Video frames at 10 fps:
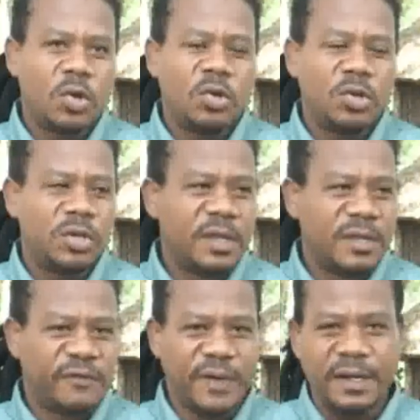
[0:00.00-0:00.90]
No,
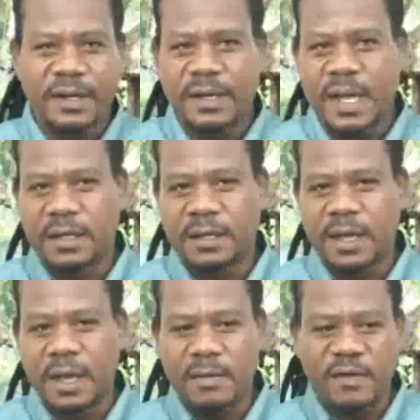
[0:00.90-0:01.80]
definitely not.
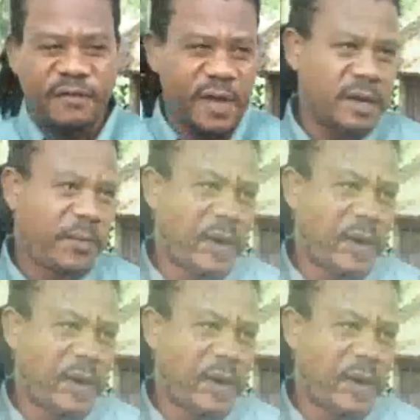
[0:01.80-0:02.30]
Um, the fire